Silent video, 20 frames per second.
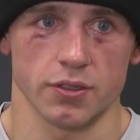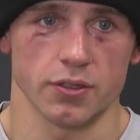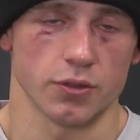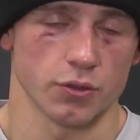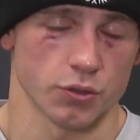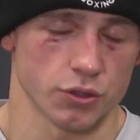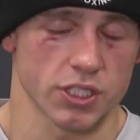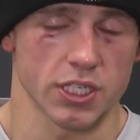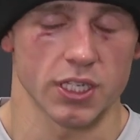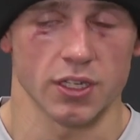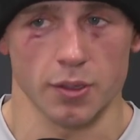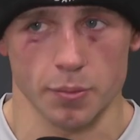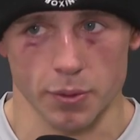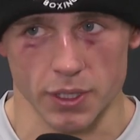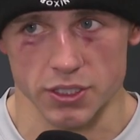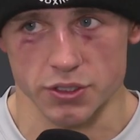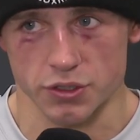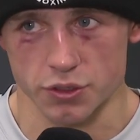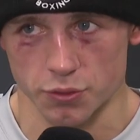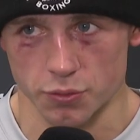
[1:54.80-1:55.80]
until the
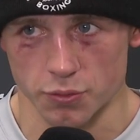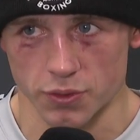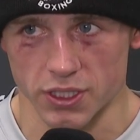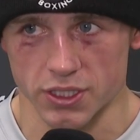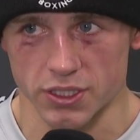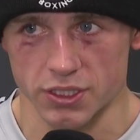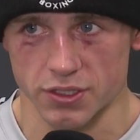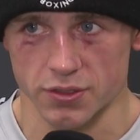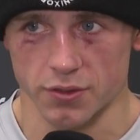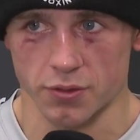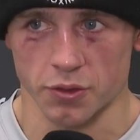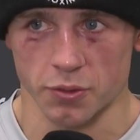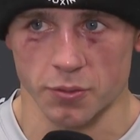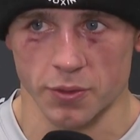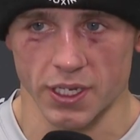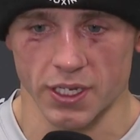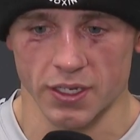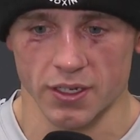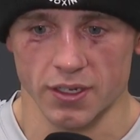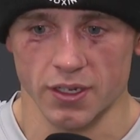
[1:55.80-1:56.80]
past 2 weeks, you know what I
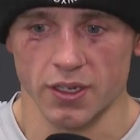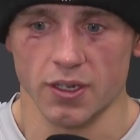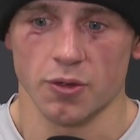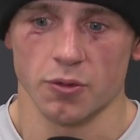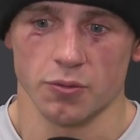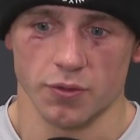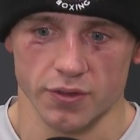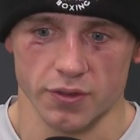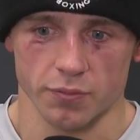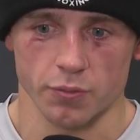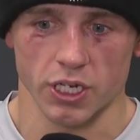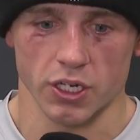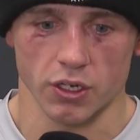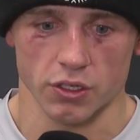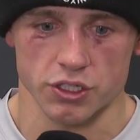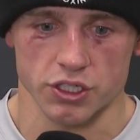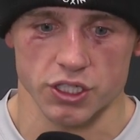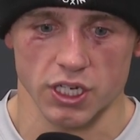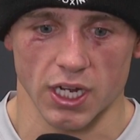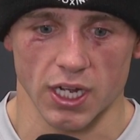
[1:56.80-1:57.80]
mean? We
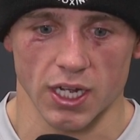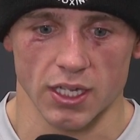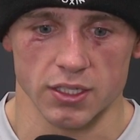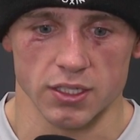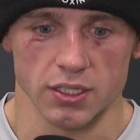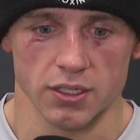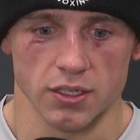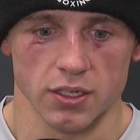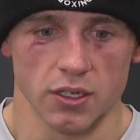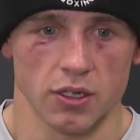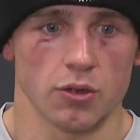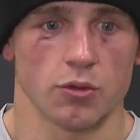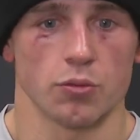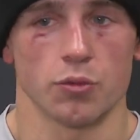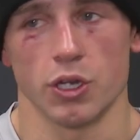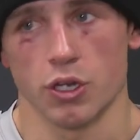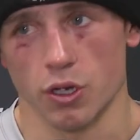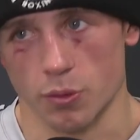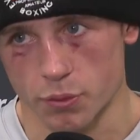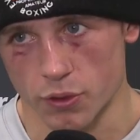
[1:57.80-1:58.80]
got signed,
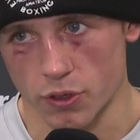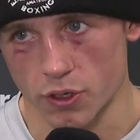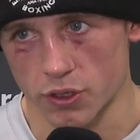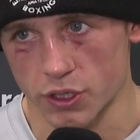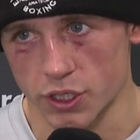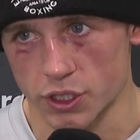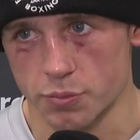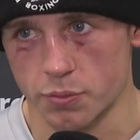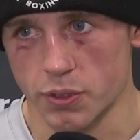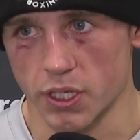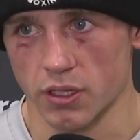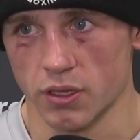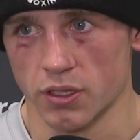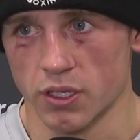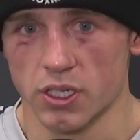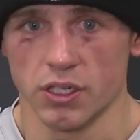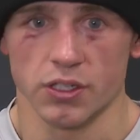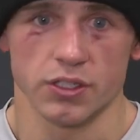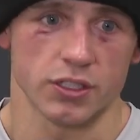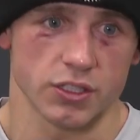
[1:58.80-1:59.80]
we got put on this bill,
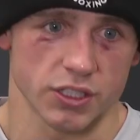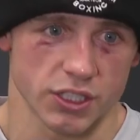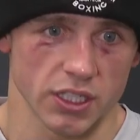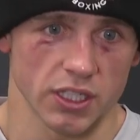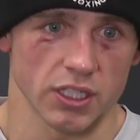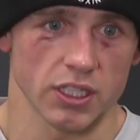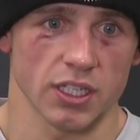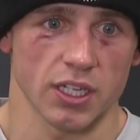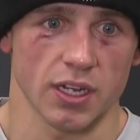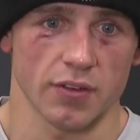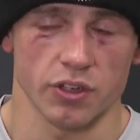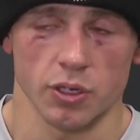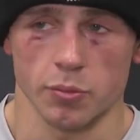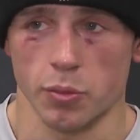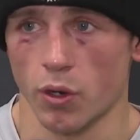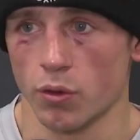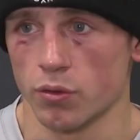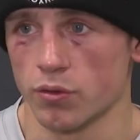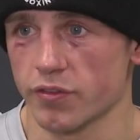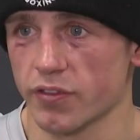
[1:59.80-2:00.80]
still didn't have an
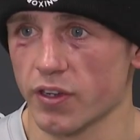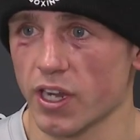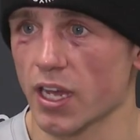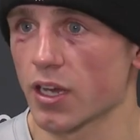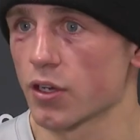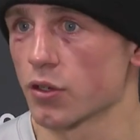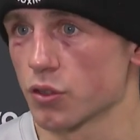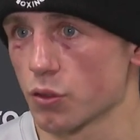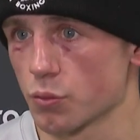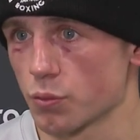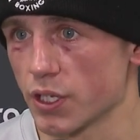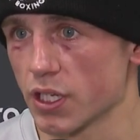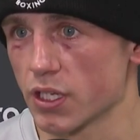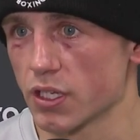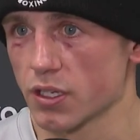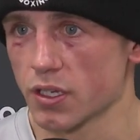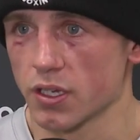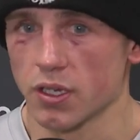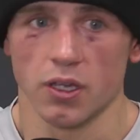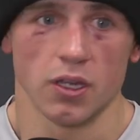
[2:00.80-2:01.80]
opponent for like another
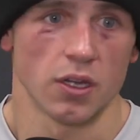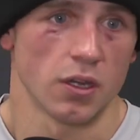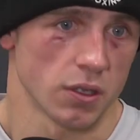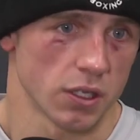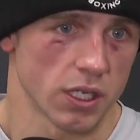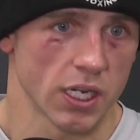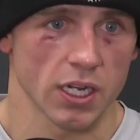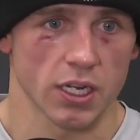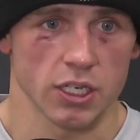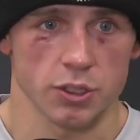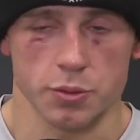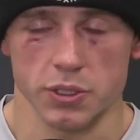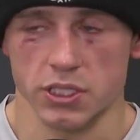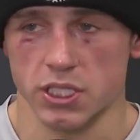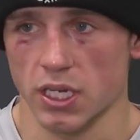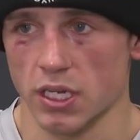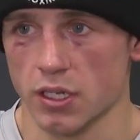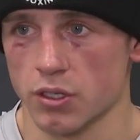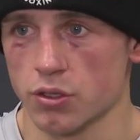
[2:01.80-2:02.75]
week. Nicolas Botelli